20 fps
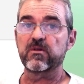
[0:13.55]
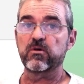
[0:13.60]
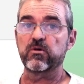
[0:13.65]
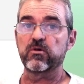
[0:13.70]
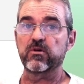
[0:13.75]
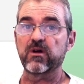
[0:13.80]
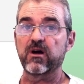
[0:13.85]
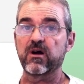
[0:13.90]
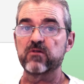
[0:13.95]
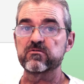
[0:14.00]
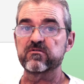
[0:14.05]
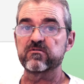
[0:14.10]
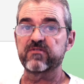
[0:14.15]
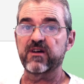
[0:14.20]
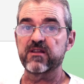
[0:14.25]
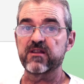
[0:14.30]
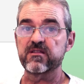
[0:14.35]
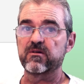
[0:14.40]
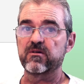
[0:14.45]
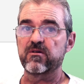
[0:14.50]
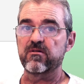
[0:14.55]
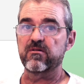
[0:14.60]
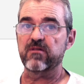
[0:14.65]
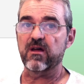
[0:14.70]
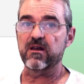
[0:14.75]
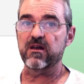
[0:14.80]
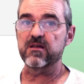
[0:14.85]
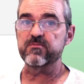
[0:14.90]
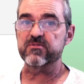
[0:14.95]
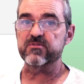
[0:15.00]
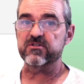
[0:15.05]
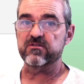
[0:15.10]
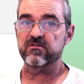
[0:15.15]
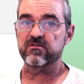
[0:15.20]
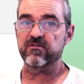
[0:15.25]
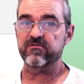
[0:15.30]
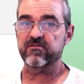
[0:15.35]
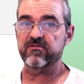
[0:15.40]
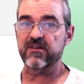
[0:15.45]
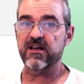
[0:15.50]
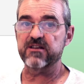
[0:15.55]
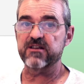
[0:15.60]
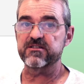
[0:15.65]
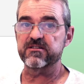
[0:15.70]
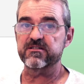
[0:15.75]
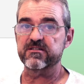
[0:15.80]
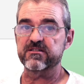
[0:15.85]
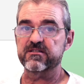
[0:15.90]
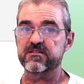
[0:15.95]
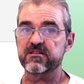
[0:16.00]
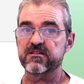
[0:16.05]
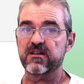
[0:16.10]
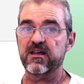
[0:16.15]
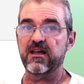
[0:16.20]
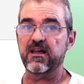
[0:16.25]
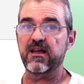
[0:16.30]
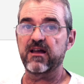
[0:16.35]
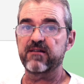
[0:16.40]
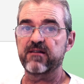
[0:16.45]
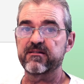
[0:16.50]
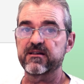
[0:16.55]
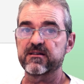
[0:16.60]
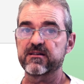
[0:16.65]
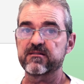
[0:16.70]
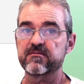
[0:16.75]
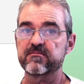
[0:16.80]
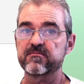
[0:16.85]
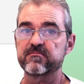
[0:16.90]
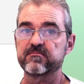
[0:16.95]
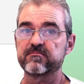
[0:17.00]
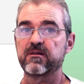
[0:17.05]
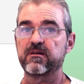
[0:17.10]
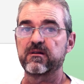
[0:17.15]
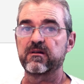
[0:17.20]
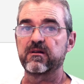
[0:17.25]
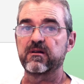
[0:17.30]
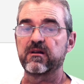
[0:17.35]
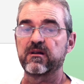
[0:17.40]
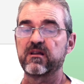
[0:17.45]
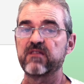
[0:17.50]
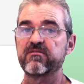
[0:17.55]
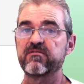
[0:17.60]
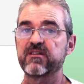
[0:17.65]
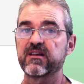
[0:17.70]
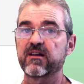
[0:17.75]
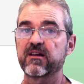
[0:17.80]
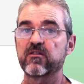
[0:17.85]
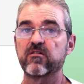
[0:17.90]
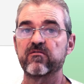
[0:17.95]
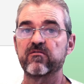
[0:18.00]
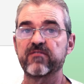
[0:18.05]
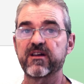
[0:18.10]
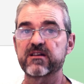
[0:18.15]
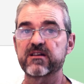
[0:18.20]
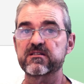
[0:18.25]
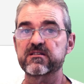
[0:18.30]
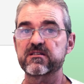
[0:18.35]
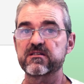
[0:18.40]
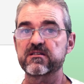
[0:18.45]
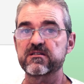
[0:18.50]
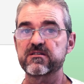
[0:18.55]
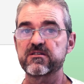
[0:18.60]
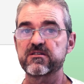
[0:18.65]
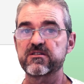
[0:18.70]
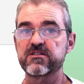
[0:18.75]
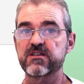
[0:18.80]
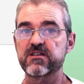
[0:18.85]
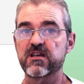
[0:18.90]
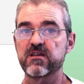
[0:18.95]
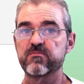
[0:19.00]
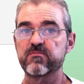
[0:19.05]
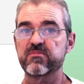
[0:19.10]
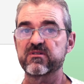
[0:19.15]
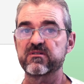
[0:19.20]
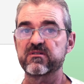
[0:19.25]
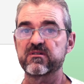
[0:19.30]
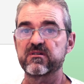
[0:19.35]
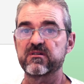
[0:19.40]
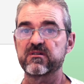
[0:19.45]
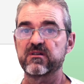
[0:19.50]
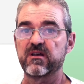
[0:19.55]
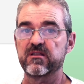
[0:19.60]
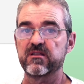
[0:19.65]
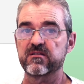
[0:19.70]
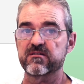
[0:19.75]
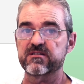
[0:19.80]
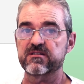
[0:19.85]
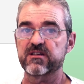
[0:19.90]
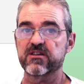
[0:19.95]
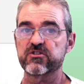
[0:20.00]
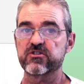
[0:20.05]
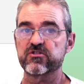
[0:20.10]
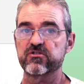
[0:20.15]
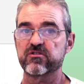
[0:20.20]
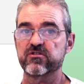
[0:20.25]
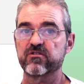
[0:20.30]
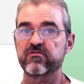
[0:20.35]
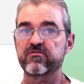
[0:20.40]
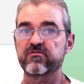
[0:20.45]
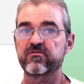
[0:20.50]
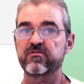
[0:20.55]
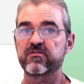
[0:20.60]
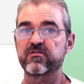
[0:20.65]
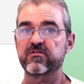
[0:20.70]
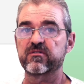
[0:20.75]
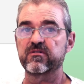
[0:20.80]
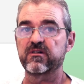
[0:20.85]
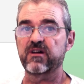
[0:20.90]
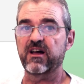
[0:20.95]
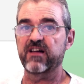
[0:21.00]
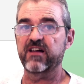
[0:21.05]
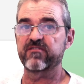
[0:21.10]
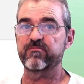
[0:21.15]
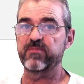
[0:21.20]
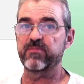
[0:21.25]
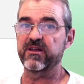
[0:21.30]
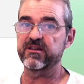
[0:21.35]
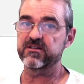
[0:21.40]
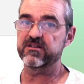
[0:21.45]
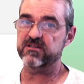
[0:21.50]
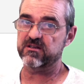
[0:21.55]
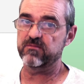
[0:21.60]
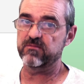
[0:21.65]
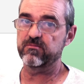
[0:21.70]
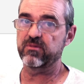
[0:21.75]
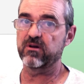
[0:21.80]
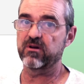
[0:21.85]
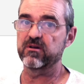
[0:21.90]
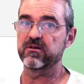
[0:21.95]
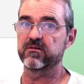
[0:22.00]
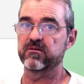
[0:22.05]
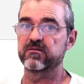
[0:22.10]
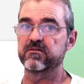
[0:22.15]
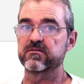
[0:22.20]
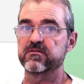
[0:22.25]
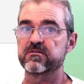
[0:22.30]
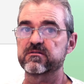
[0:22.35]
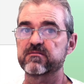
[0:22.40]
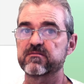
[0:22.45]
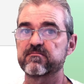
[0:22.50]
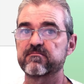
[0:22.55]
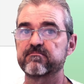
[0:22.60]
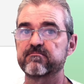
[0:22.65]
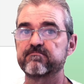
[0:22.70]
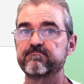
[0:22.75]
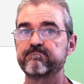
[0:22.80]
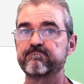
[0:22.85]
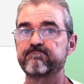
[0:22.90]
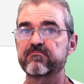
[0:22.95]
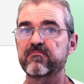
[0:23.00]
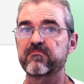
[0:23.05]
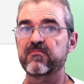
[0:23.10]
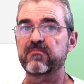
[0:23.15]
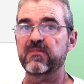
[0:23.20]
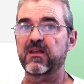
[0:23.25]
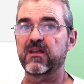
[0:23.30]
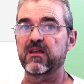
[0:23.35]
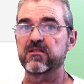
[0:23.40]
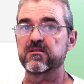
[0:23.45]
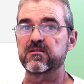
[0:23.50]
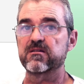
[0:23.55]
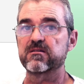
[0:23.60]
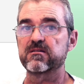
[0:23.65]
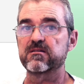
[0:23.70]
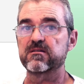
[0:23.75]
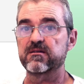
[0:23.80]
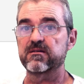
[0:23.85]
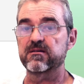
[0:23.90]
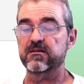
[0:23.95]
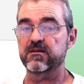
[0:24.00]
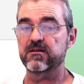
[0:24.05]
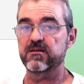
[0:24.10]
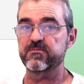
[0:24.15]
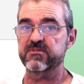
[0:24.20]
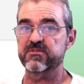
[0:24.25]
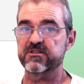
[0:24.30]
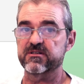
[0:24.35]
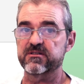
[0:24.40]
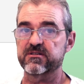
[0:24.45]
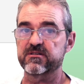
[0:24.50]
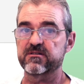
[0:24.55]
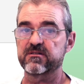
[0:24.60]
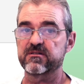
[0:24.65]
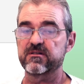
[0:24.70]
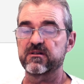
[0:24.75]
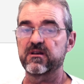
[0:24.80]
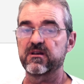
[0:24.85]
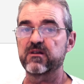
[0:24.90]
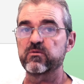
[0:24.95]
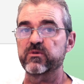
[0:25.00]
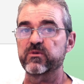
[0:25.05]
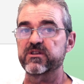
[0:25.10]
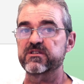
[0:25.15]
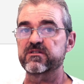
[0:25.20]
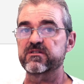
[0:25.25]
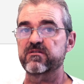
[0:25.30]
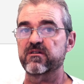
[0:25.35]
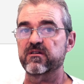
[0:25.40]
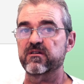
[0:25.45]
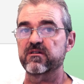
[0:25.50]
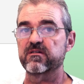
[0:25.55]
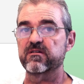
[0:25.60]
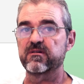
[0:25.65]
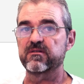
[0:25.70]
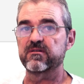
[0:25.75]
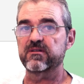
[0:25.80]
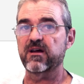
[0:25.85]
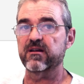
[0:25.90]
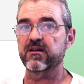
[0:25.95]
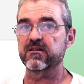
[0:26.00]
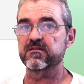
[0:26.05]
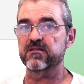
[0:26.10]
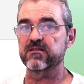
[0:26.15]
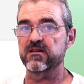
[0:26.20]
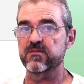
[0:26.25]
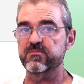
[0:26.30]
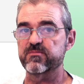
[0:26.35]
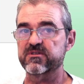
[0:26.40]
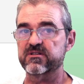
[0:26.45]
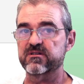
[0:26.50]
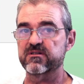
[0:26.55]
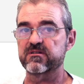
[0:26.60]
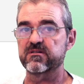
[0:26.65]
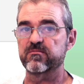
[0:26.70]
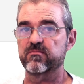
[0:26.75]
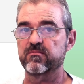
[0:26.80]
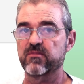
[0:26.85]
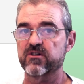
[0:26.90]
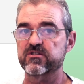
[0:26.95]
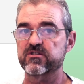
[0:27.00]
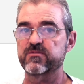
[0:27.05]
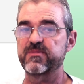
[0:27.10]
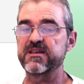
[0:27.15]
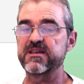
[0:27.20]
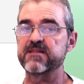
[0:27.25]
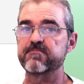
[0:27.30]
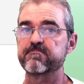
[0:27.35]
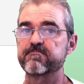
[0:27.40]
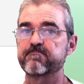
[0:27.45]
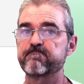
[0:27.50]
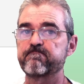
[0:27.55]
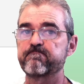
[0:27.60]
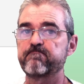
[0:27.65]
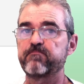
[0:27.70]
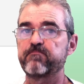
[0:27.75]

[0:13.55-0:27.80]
on how to find the ellipse of largest area given a convex shape intersection of half-planes, polygons, and ellipses in which the target ellipse must be.